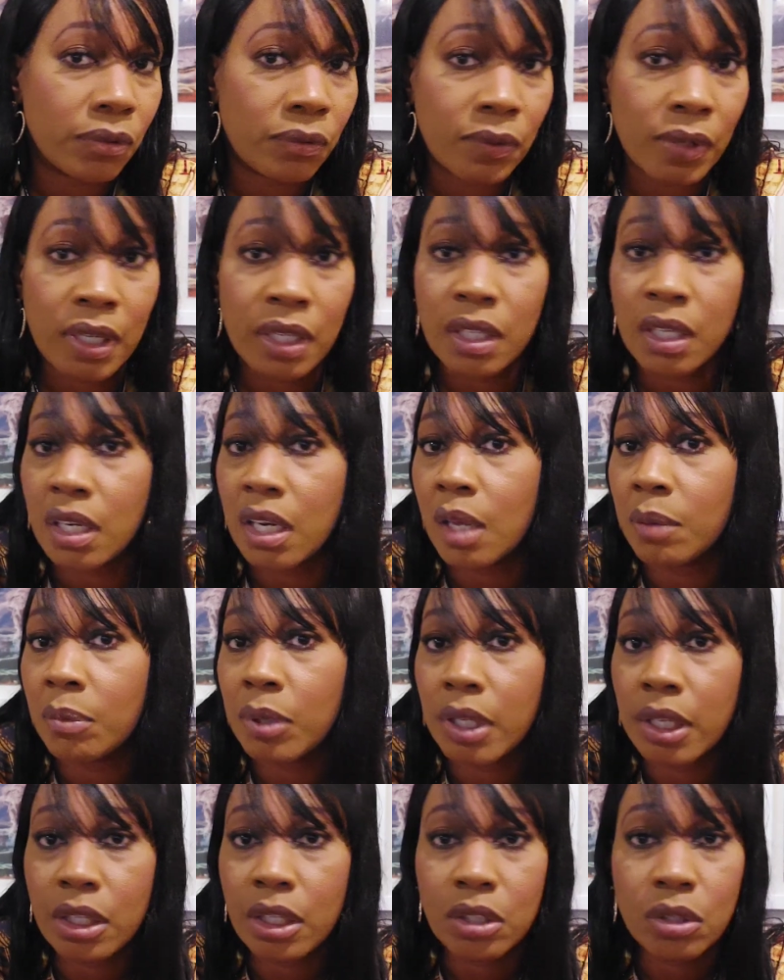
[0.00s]
for fun. They're not
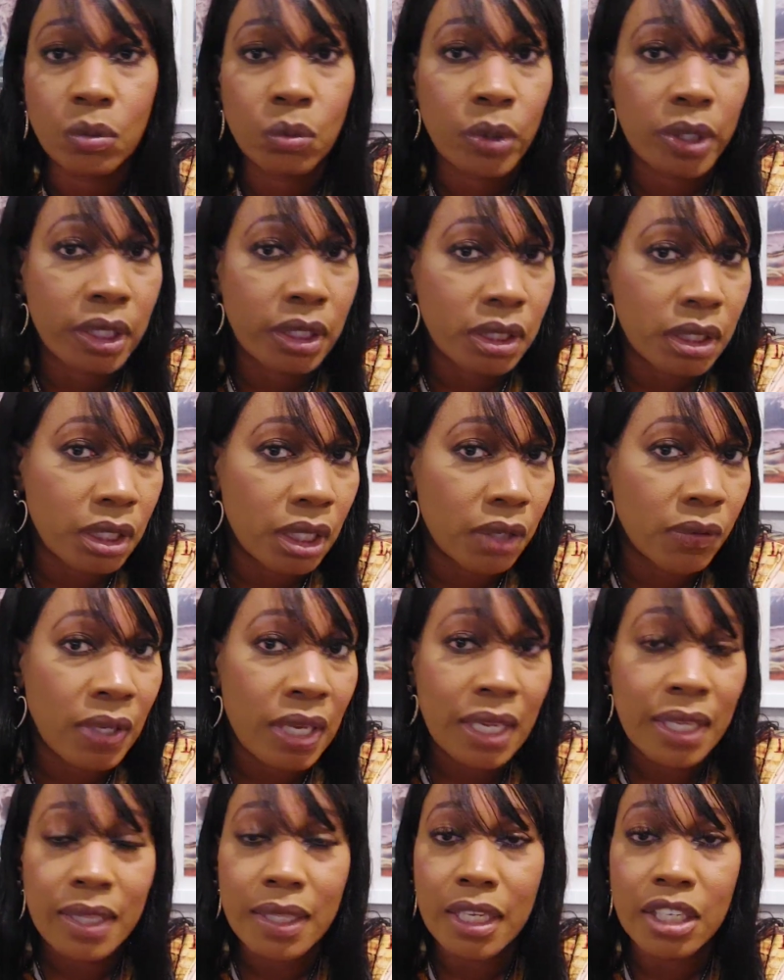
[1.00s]
playing to win stuff.
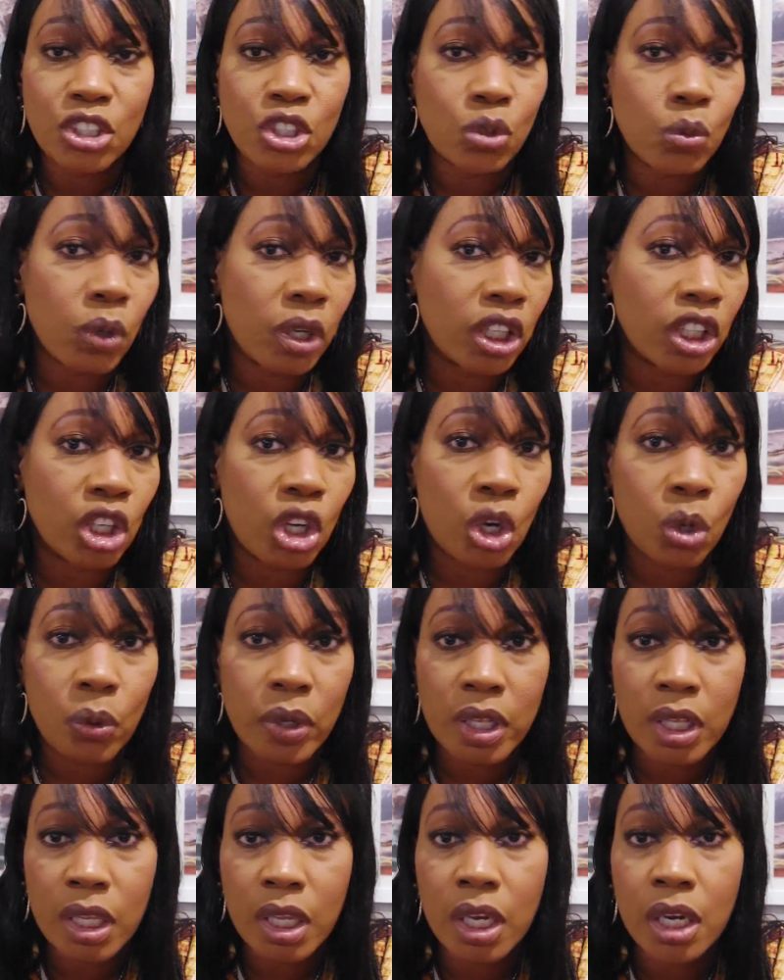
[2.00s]
They just want to go
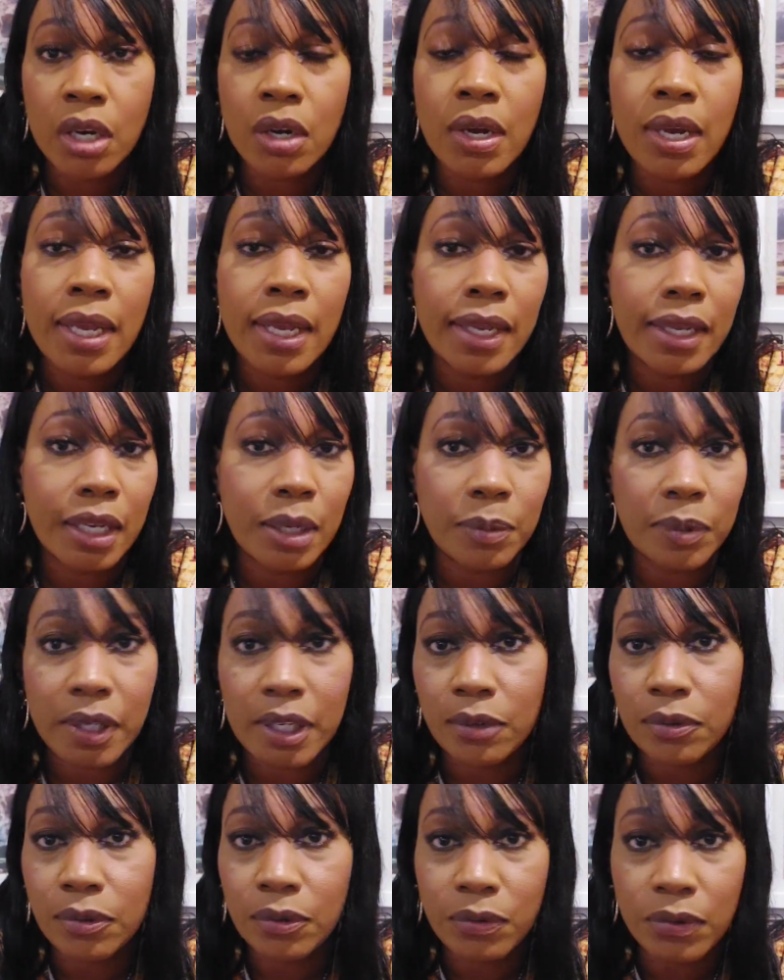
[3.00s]
in there and they
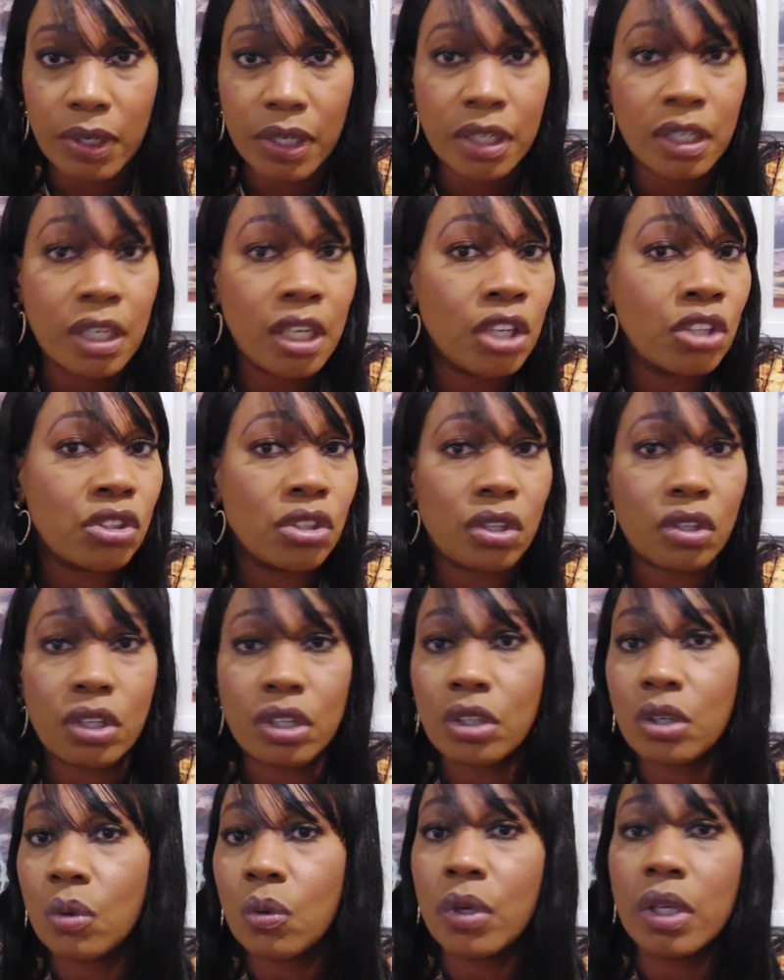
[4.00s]
play for fun. So
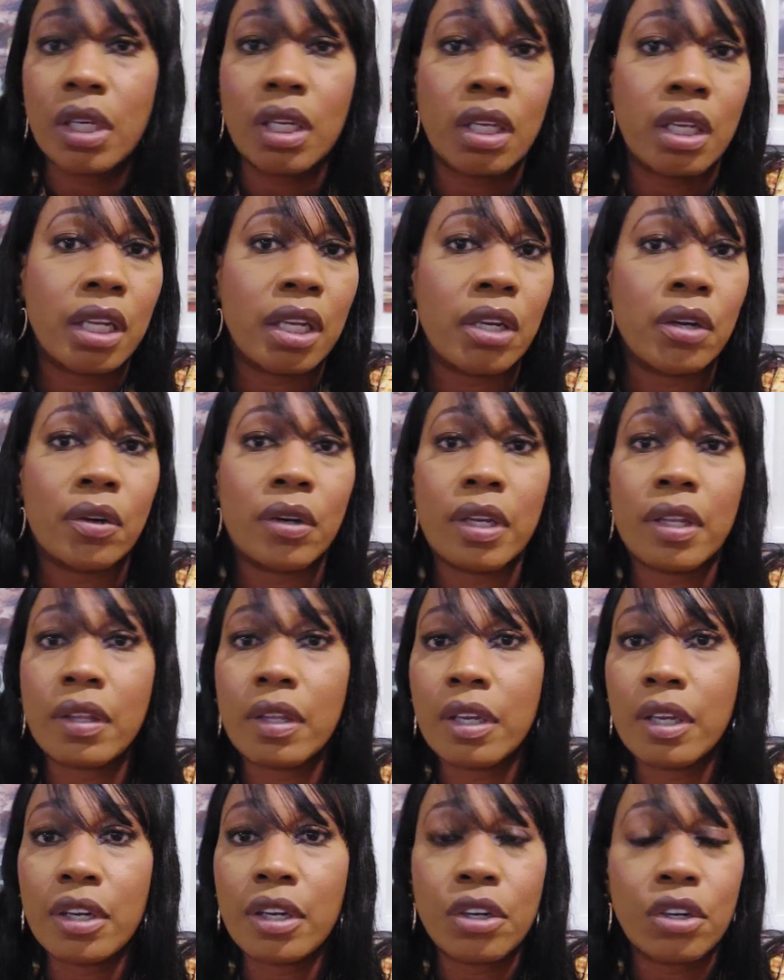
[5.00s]
they're going in there
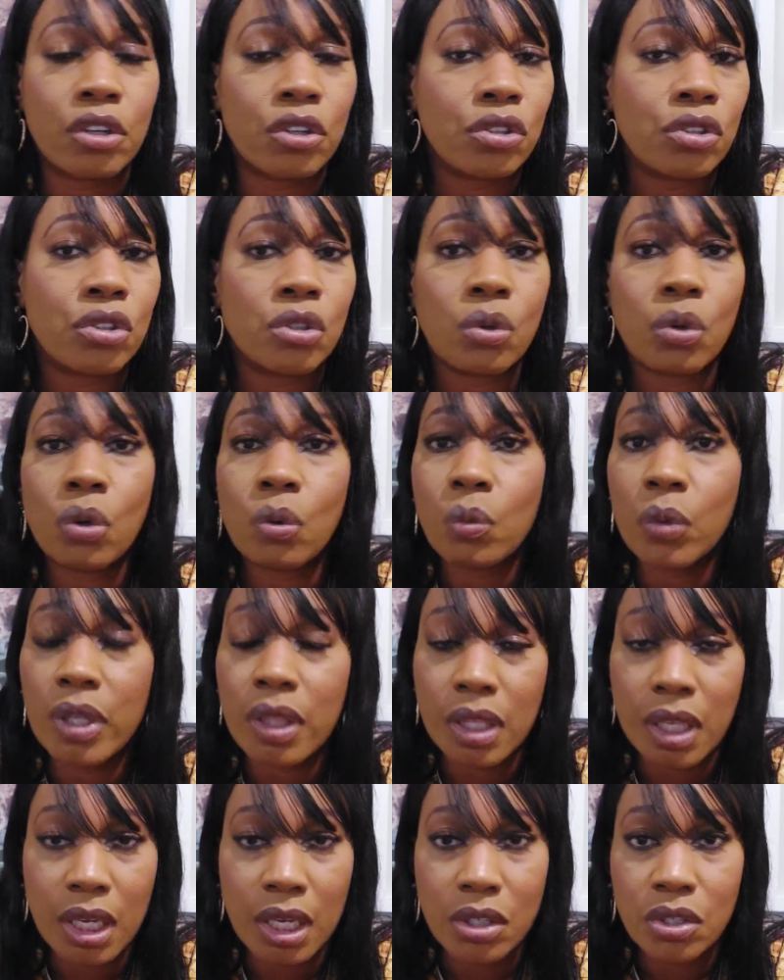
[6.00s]
and they're doing
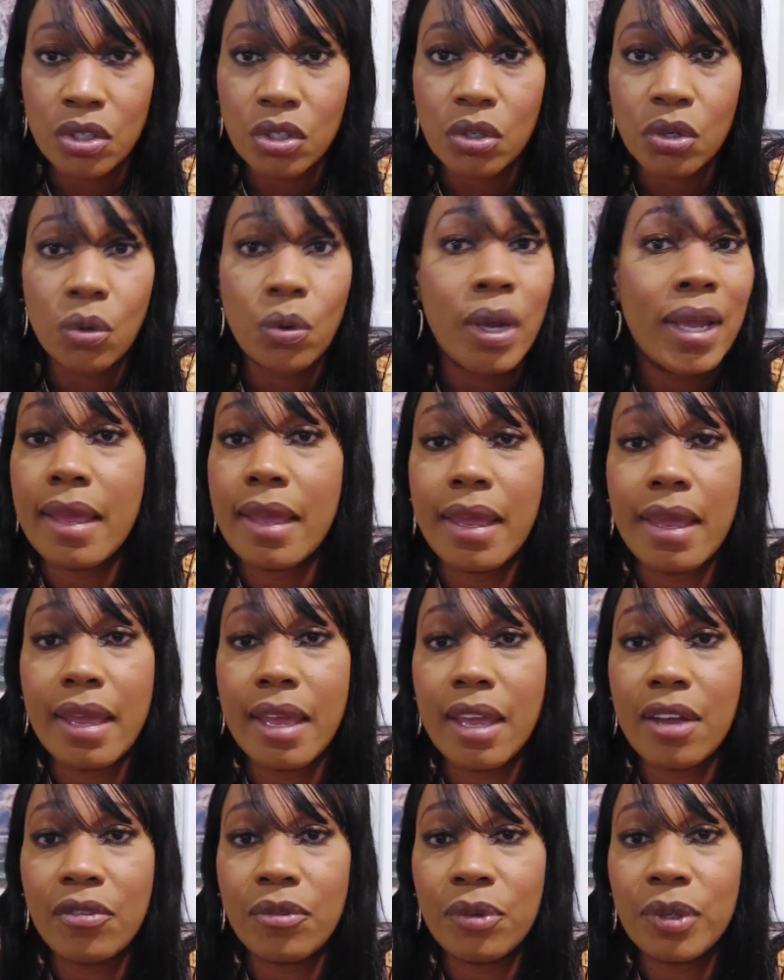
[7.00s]
what they do
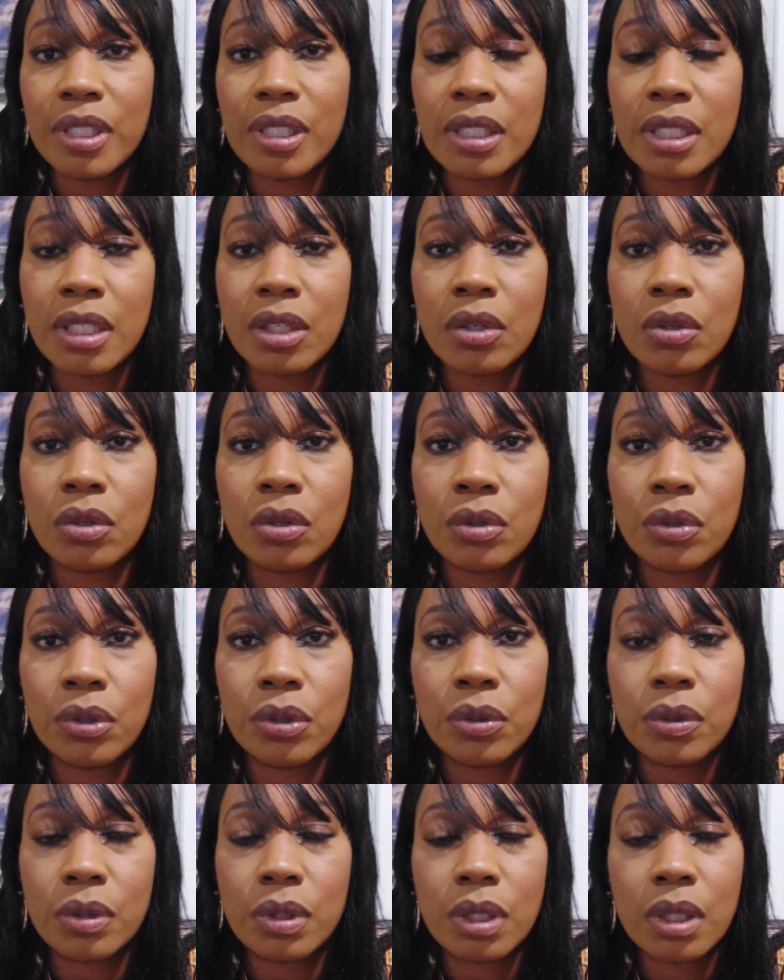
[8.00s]
every single
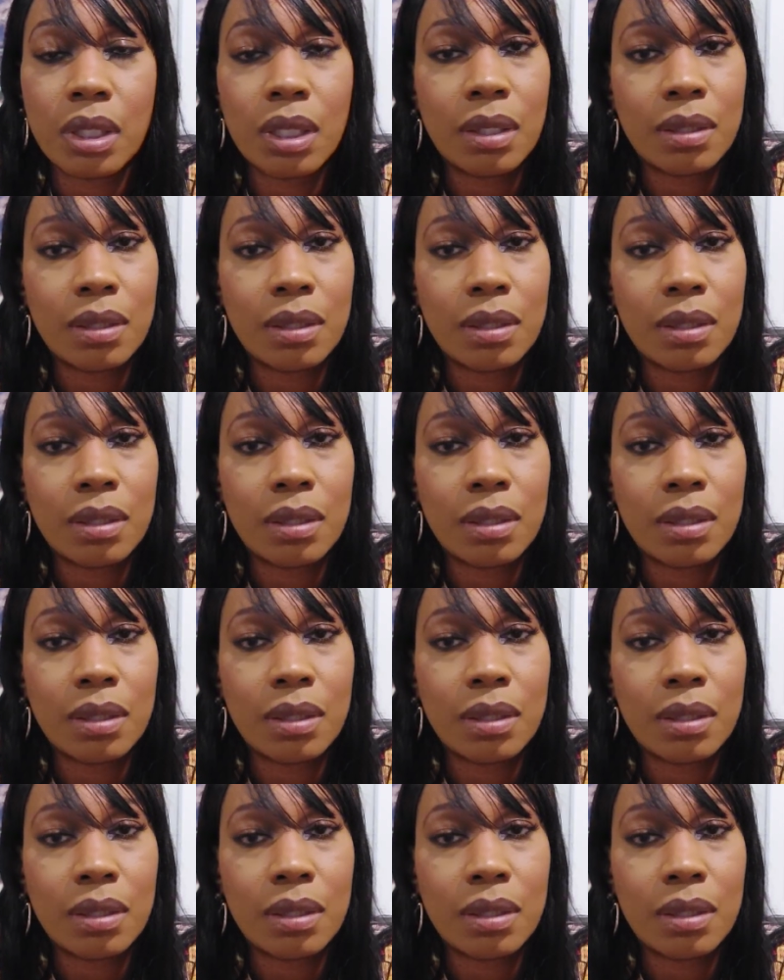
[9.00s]
cruise.